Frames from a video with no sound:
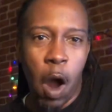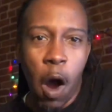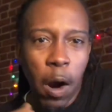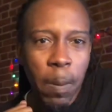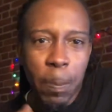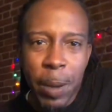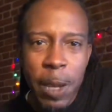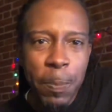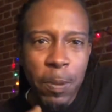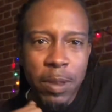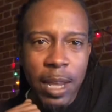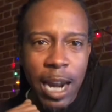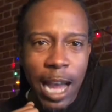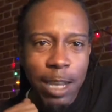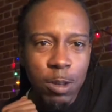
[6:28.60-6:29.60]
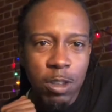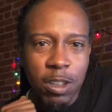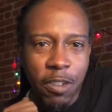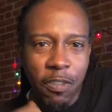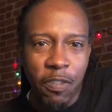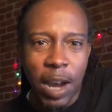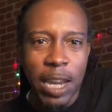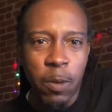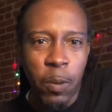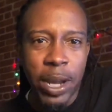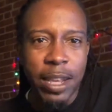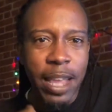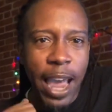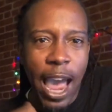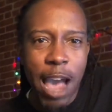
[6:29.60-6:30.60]
are people that I used to fight
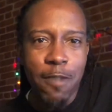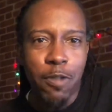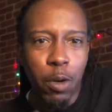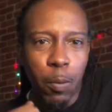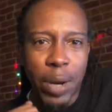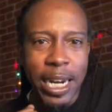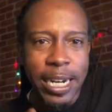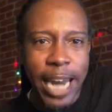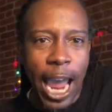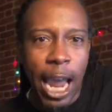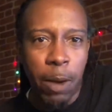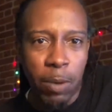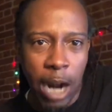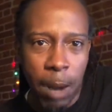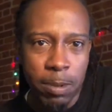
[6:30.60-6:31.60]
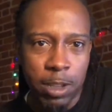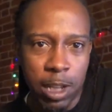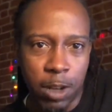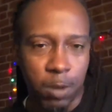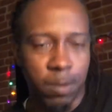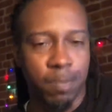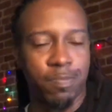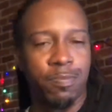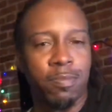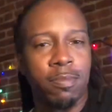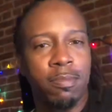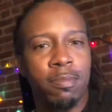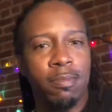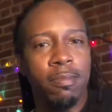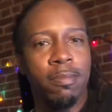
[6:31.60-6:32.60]
with every day when I was little.
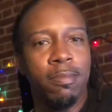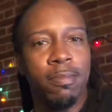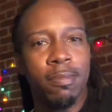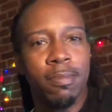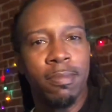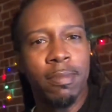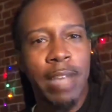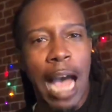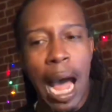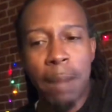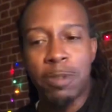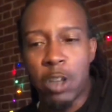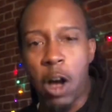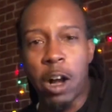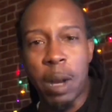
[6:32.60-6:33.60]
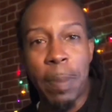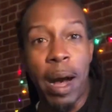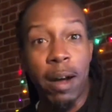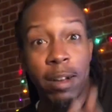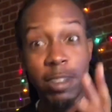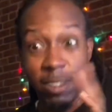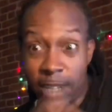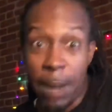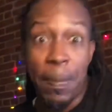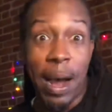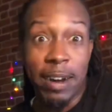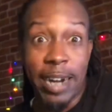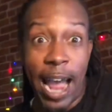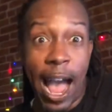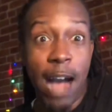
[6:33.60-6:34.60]
I'm talking about step
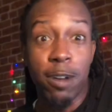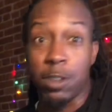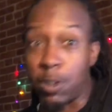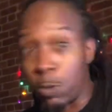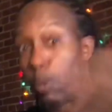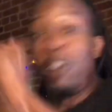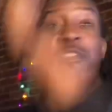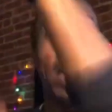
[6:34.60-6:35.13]
out the house, we